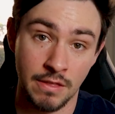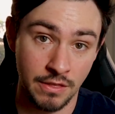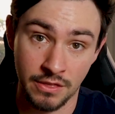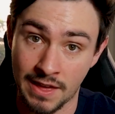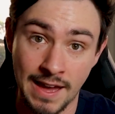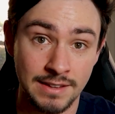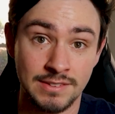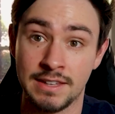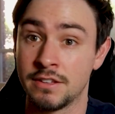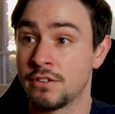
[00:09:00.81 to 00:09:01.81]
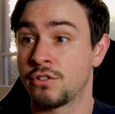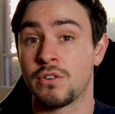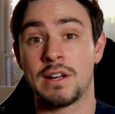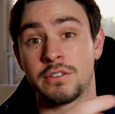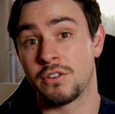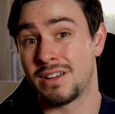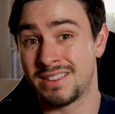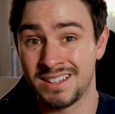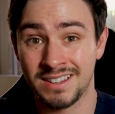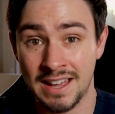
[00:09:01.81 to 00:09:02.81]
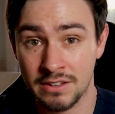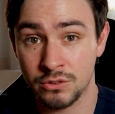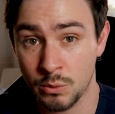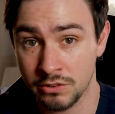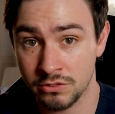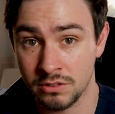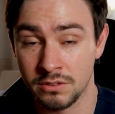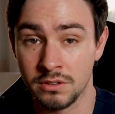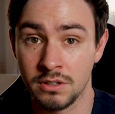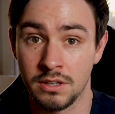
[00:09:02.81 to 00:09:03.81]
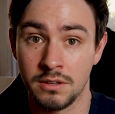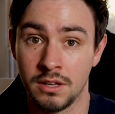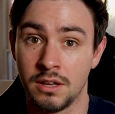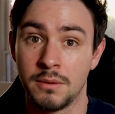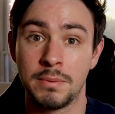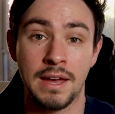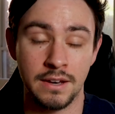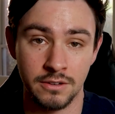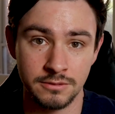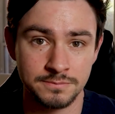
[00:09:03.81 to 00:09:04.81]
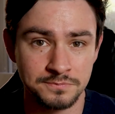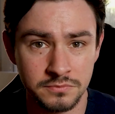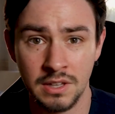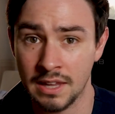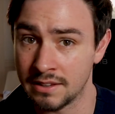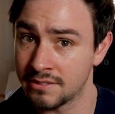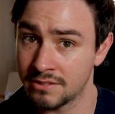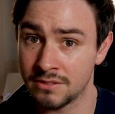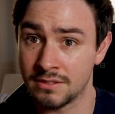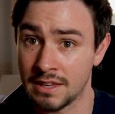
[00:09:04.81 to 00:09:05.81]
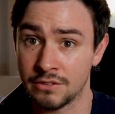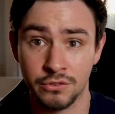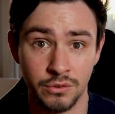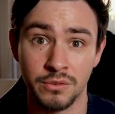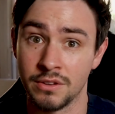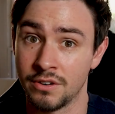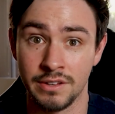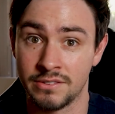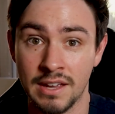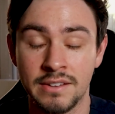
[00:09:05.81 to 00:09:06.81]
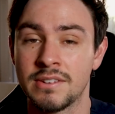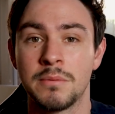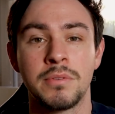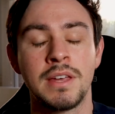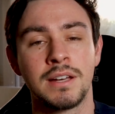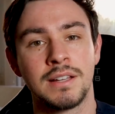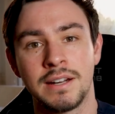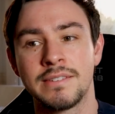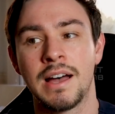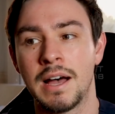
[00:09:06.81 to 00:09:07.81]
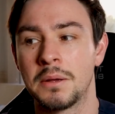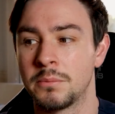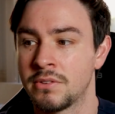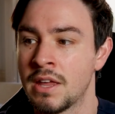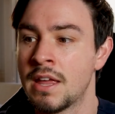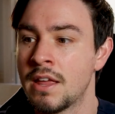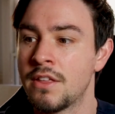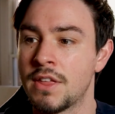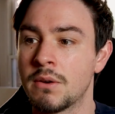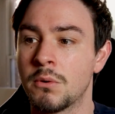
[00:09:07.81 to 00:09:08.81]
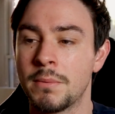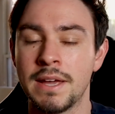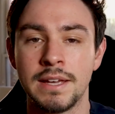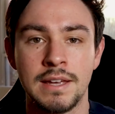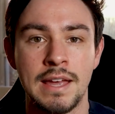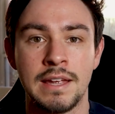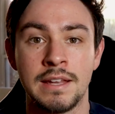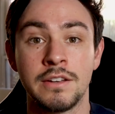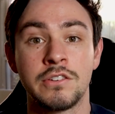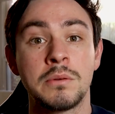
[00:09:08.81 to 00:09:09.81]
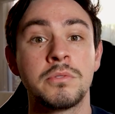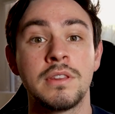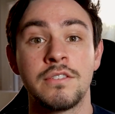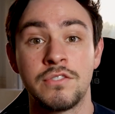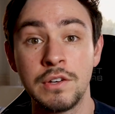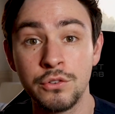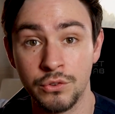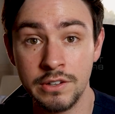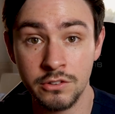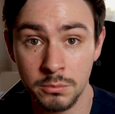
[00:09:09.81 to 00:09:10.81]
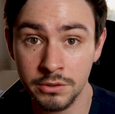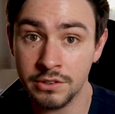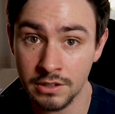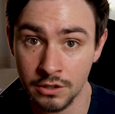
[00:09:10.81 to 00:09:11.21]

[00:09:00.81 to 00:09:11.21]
that and the distractor in the last question uh, pattern. It's that's true. They're the exact same thing. A lot of times they will make an assumption that feels reasonable to